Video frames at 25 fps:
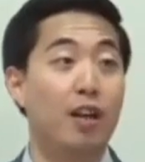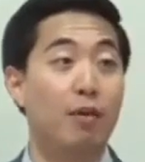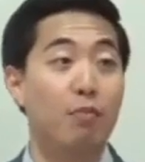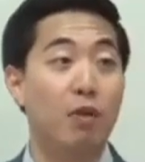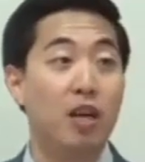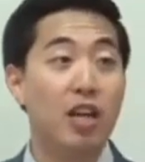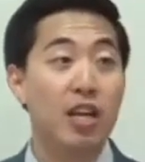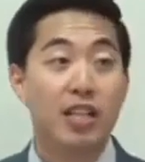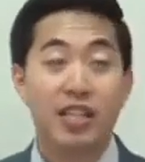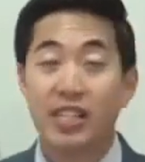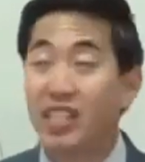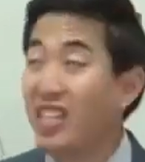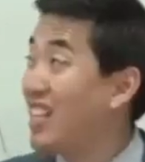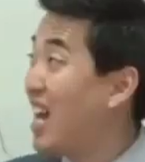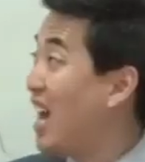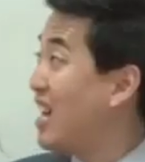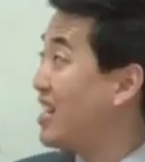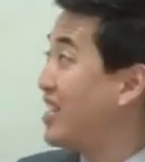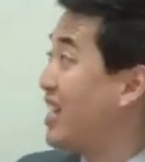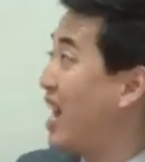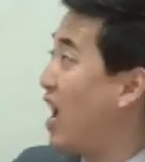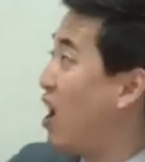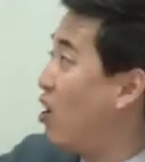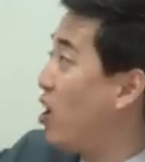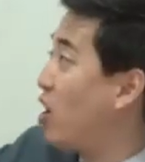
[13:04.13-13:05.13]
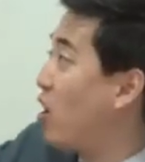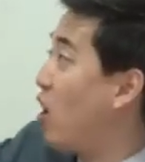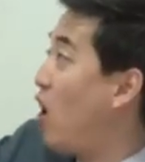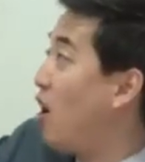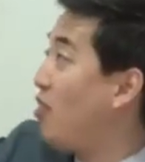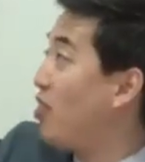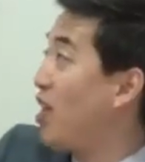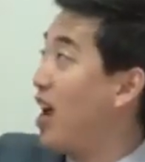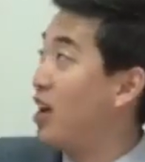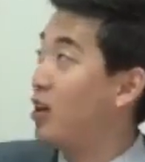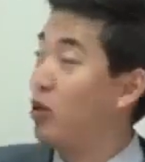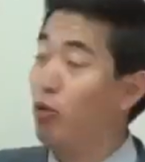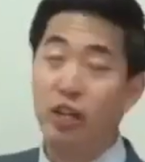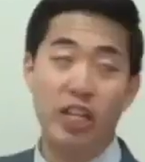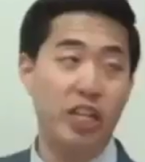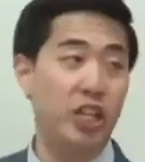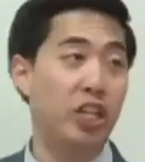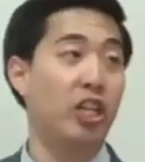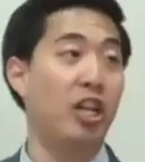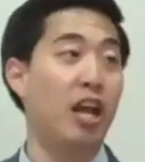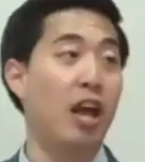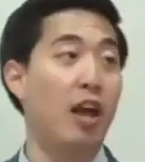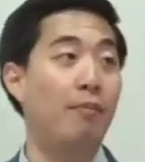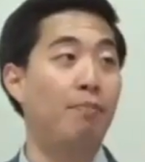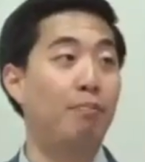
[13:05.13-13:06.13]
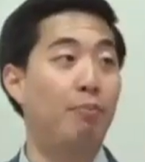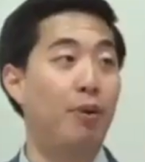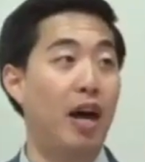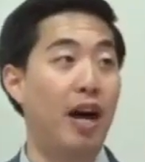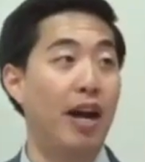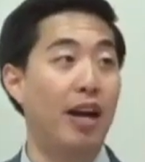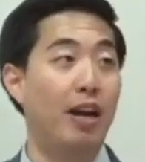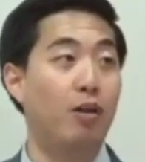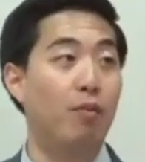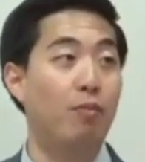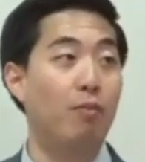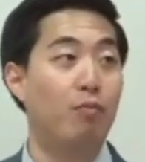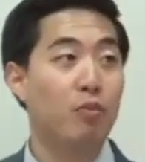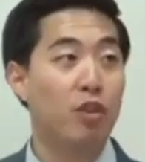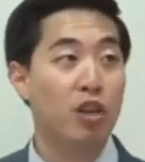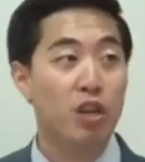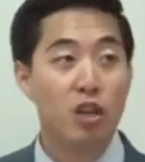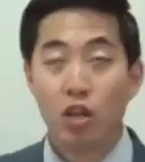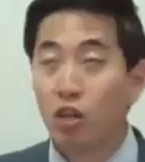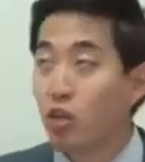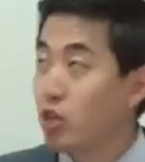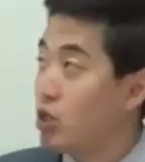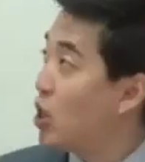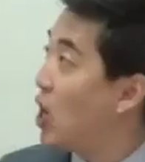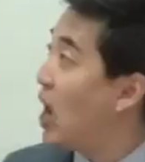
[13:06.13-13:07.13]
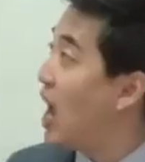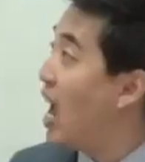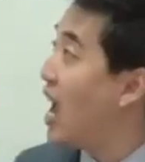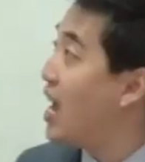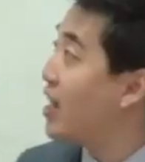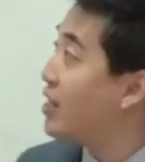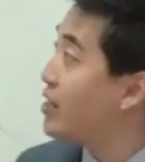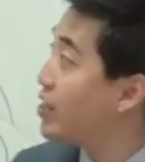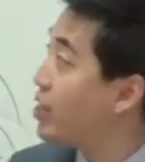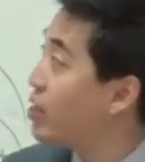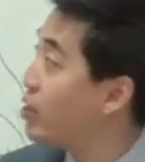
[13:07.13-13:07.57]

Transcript: him. See, that's carrying on that Grecian empire. So hence